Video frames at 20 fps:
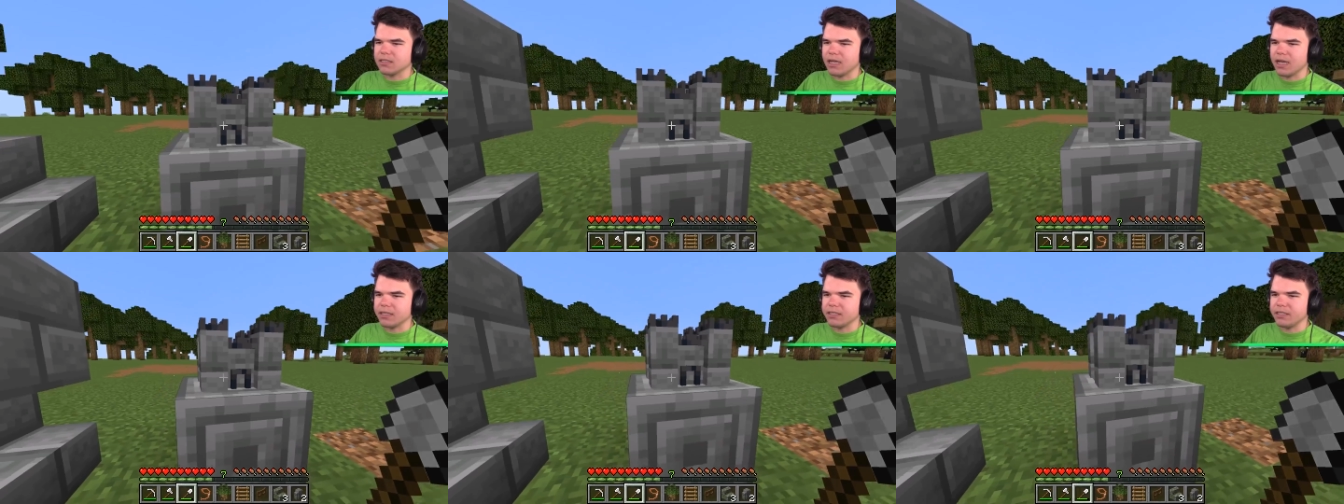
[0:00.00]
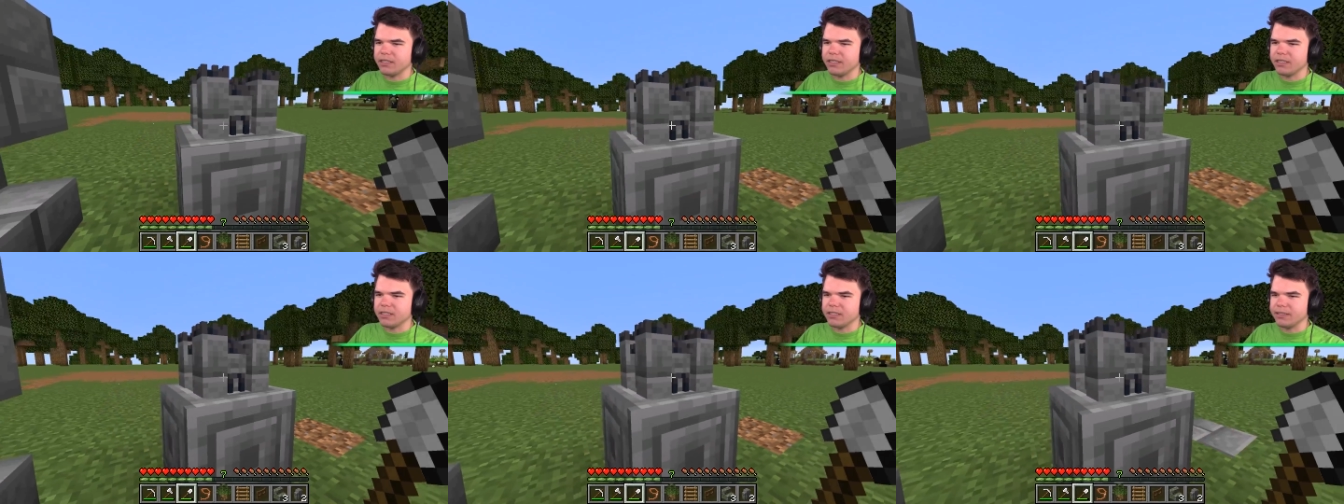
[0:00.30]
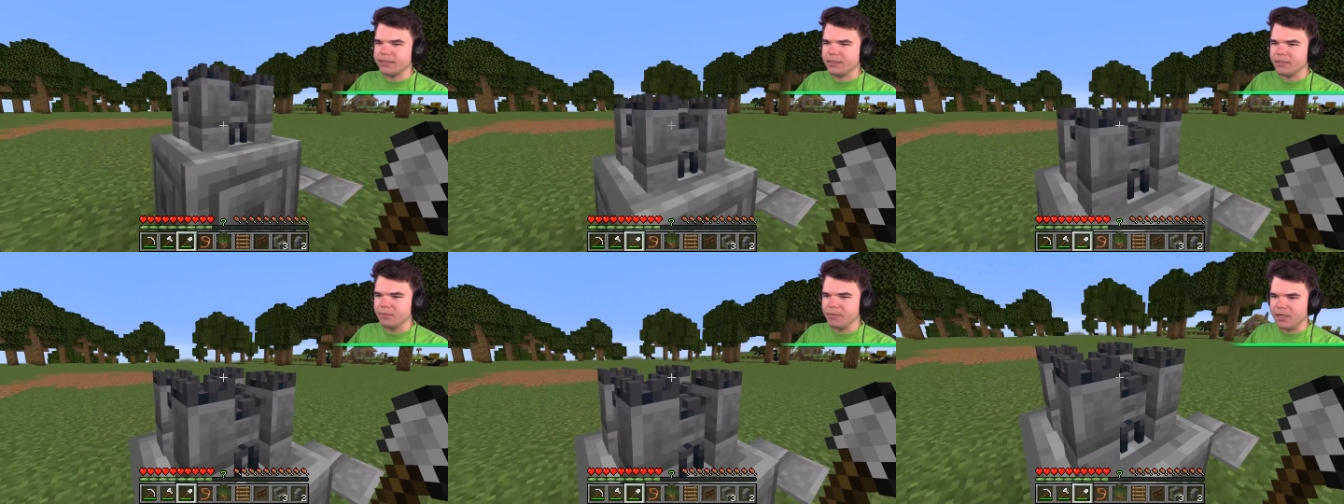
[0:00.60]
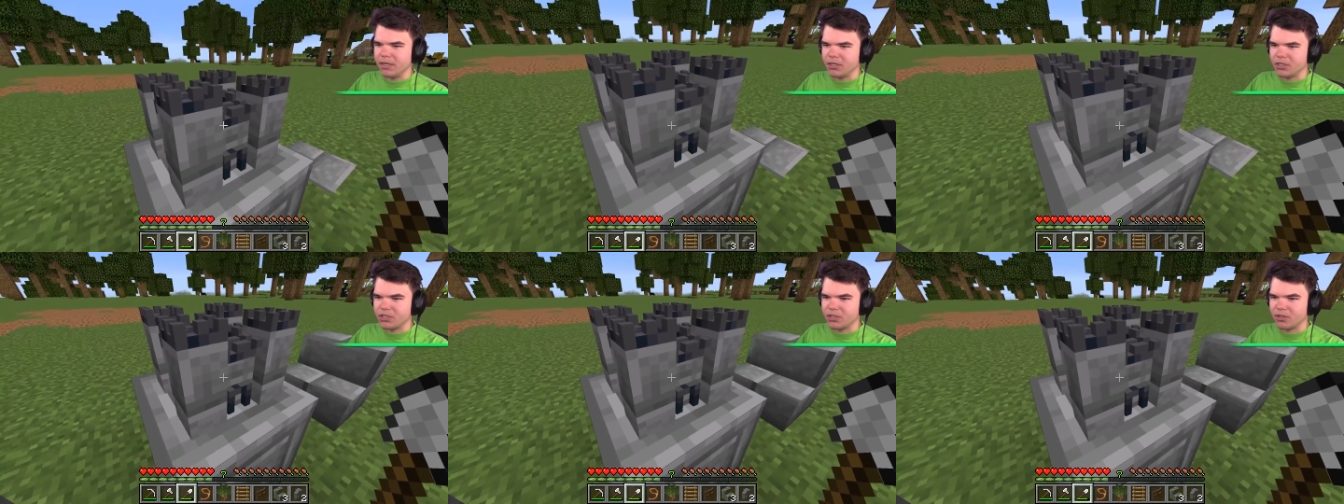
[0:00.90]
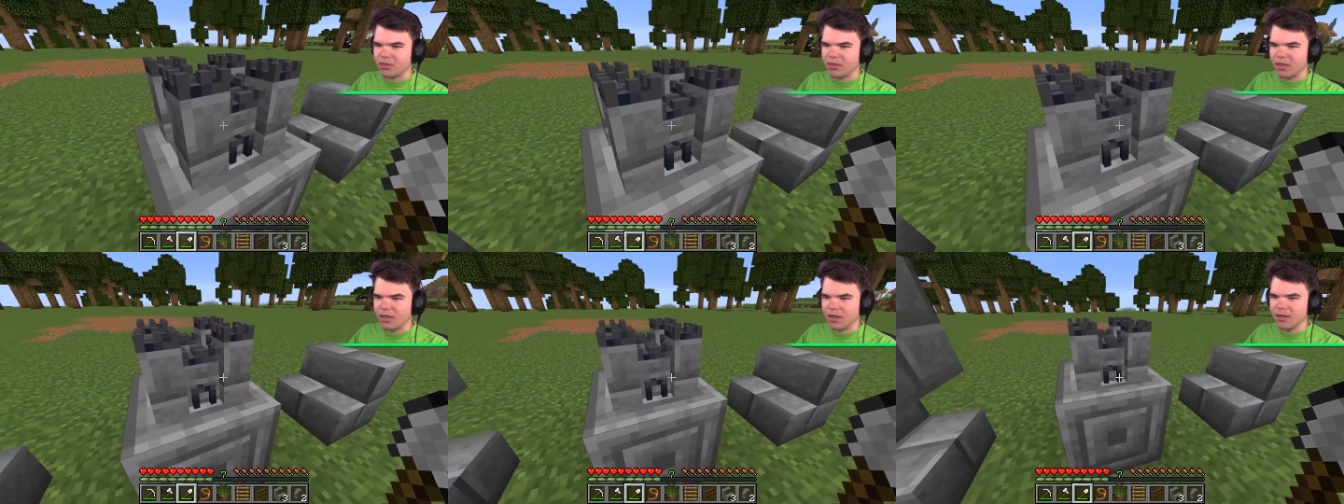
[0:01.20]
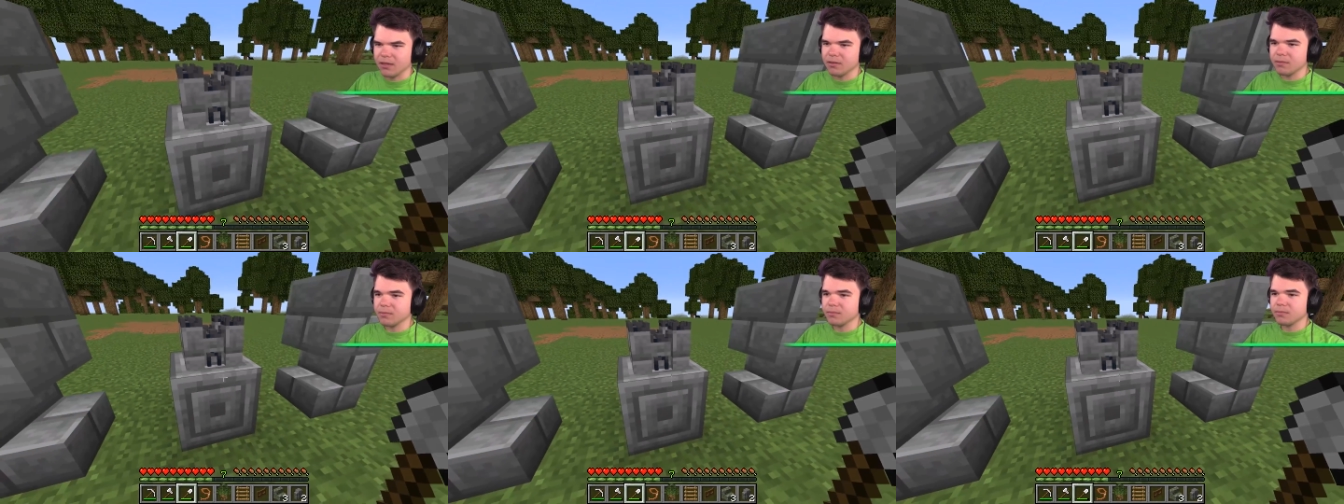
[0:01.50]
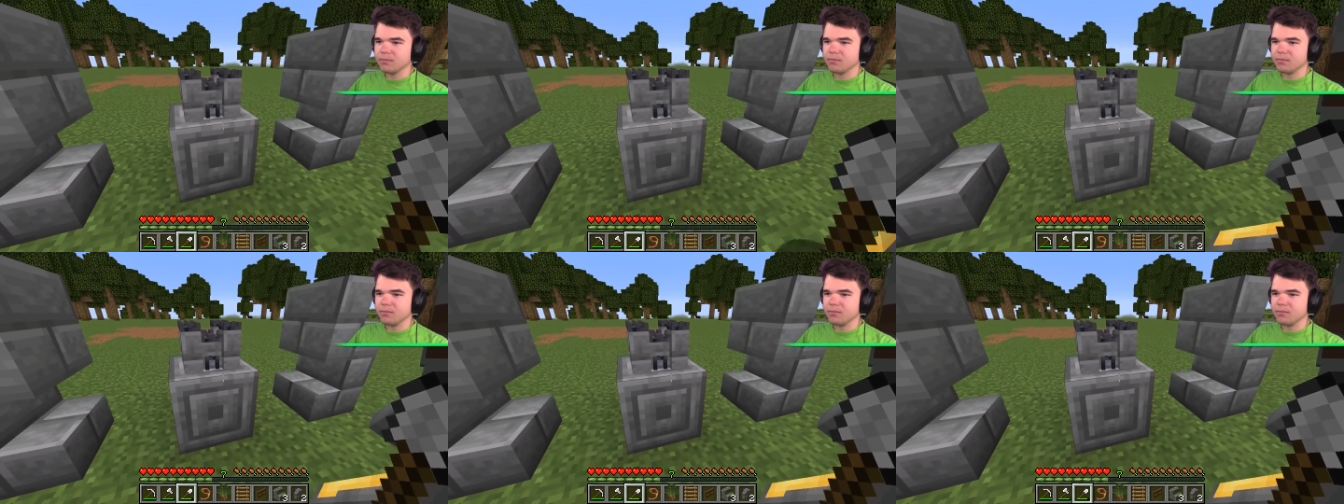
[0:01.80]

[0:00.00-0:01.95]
as this little miniature thing. I think it's